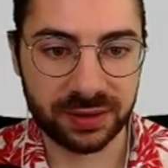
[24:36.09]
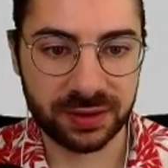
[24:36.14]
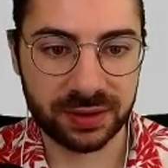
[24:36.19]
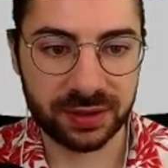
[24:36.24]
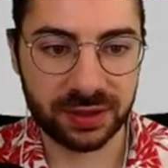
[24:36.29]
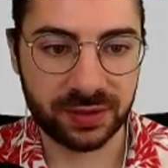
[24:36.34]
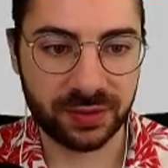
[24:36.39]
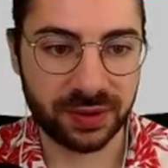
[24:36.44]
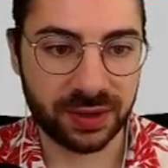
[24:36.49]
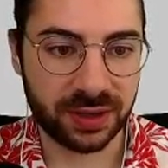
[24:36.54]
You
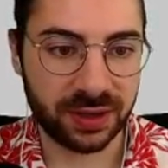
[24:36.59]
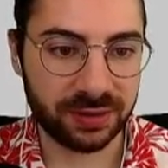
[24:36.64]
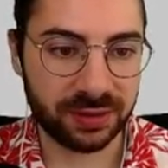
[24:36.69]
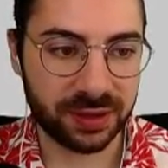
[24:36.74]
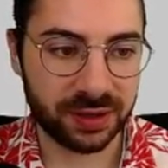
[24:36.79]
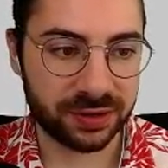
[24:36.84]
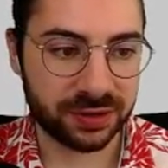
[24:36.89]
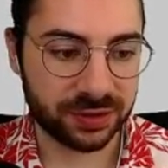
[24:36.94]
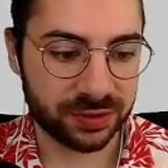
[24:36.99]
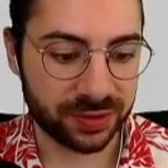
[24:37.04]
know what? I'm going
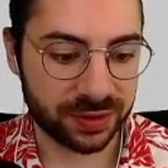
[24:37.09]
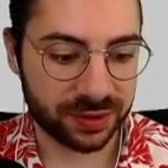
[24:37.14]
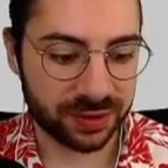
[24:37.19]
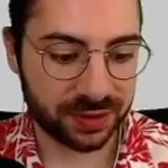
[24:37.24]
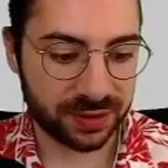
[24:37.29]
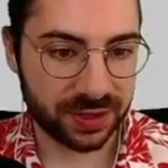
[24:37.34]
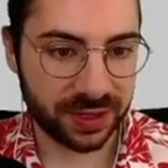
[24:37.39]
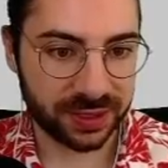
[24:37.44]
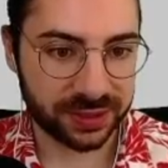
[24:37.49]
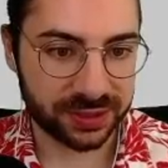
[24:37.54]
to do it,
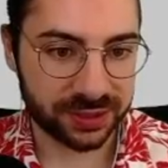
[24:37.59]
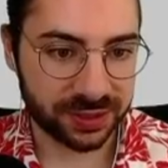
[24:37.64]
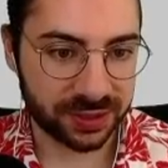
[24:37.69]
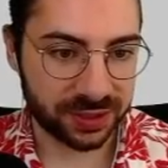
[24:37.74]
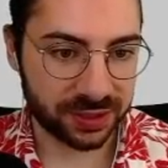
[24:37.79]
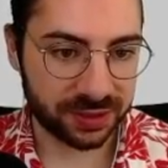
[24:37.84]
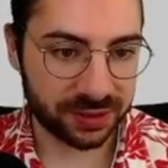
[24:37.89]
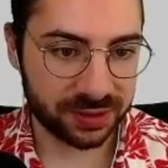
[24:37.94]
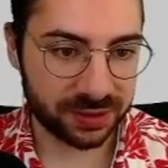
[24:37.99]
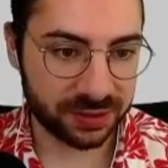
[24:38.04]
actually.
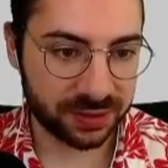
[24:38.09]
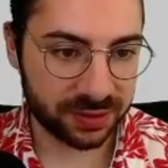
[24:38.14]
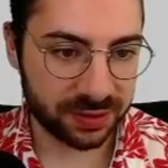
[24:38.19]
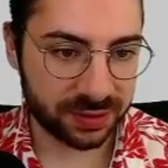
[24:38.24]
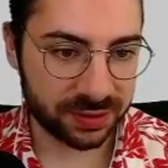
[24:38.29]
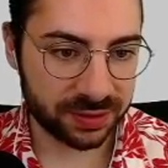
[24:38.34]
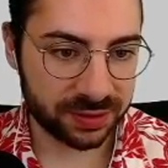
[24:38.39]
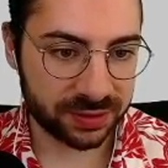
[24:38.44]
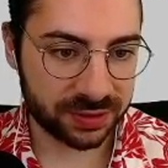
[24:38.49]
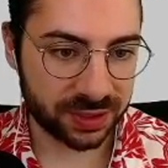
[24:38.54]

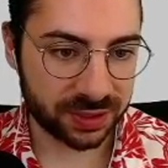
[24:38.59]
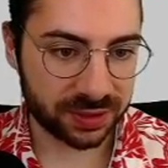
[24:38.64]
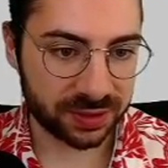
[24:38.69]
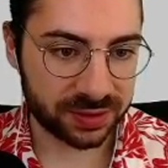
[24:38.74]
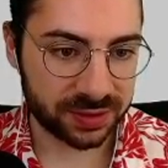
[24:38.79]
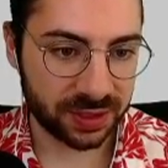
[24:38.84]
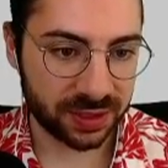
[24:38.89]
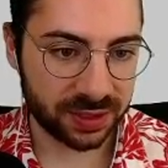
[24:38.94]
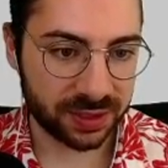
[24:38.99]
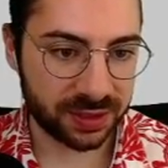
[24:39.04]
Check
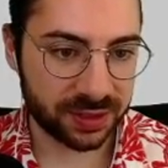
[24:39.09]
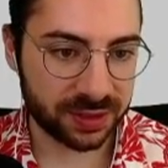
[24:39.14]
this out.